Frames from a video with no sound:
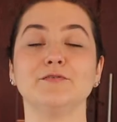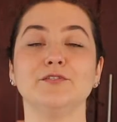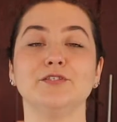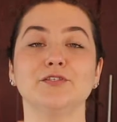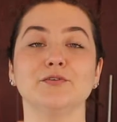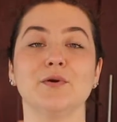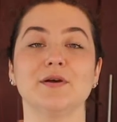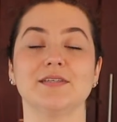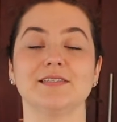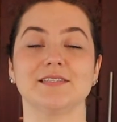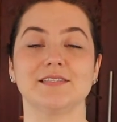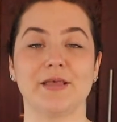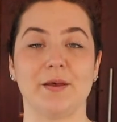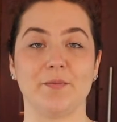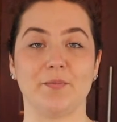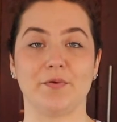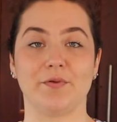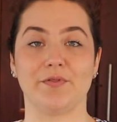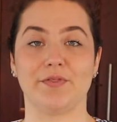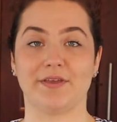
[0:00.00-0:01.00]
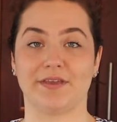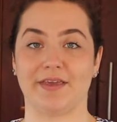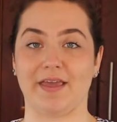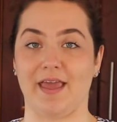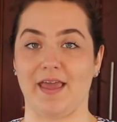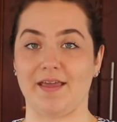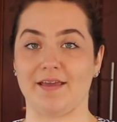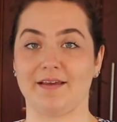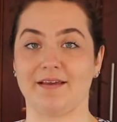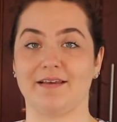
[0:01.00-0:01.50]
to assemble the
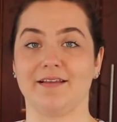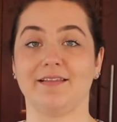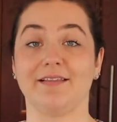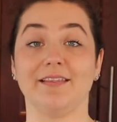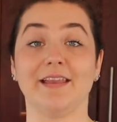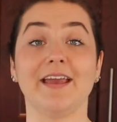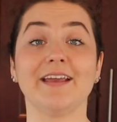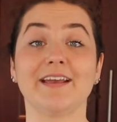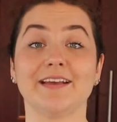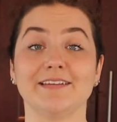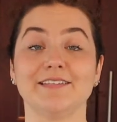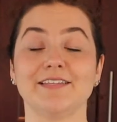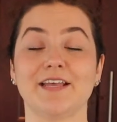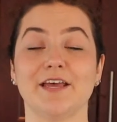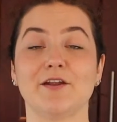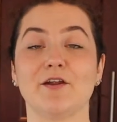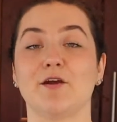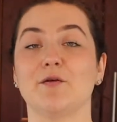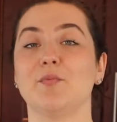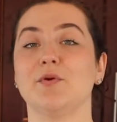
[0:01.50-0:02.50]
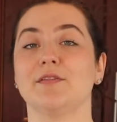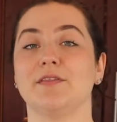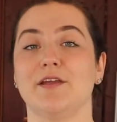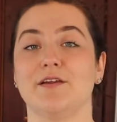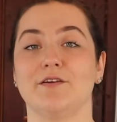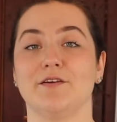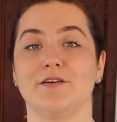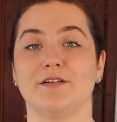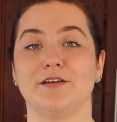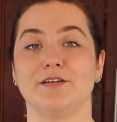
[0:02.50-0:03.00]
cake. Like I said, our birthday
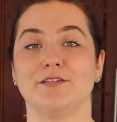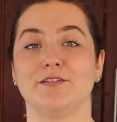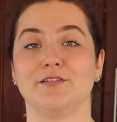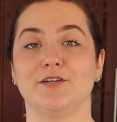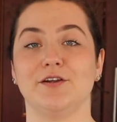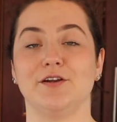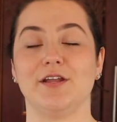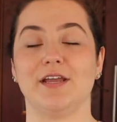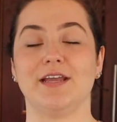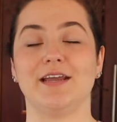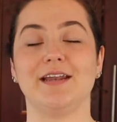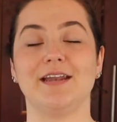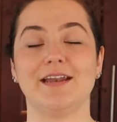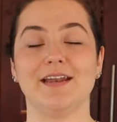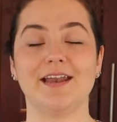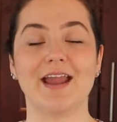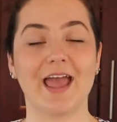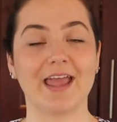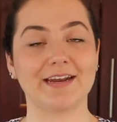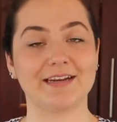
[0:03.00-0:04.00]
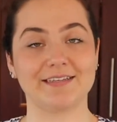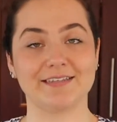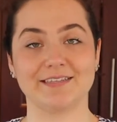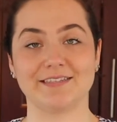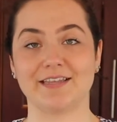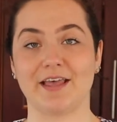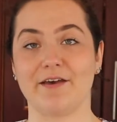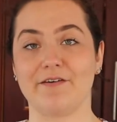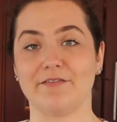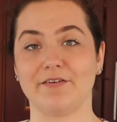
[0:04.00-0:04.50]
girl is turning
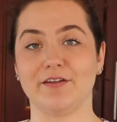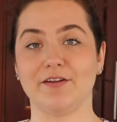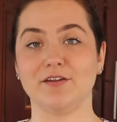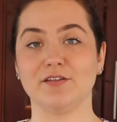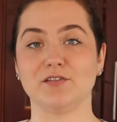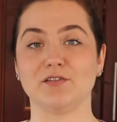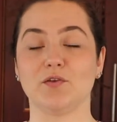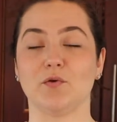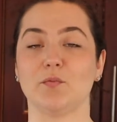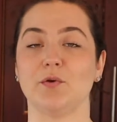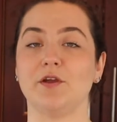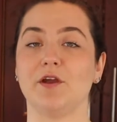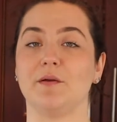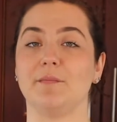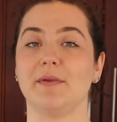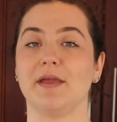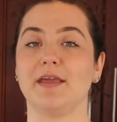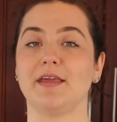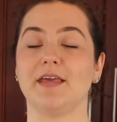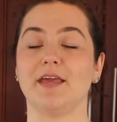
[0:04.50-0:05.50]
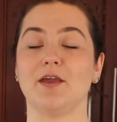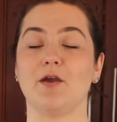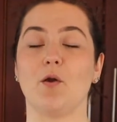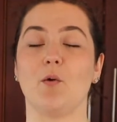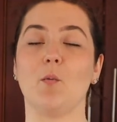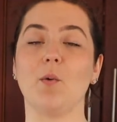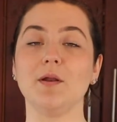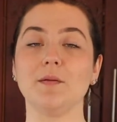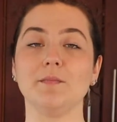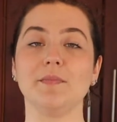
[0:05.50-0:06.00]
97, so we are
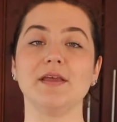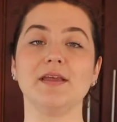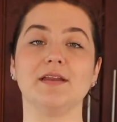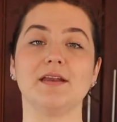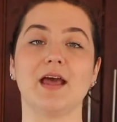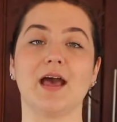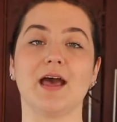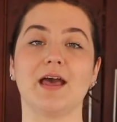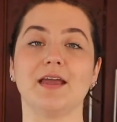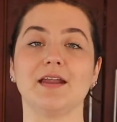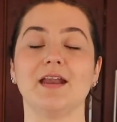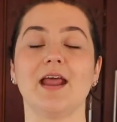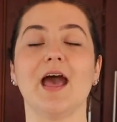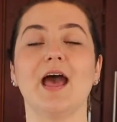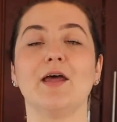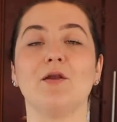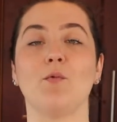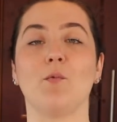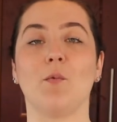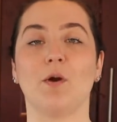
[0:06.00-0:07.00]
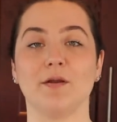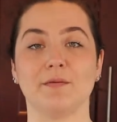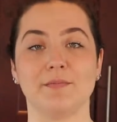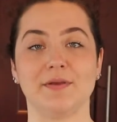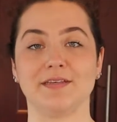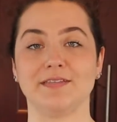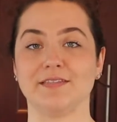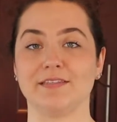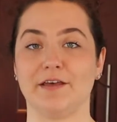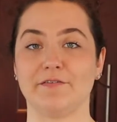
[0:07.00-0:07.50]
making 1 big 9 and 1
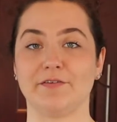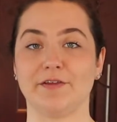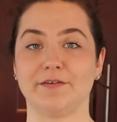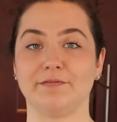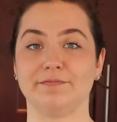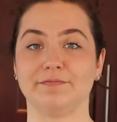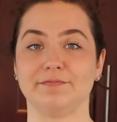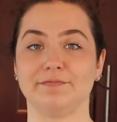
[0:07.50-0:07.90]
big 7.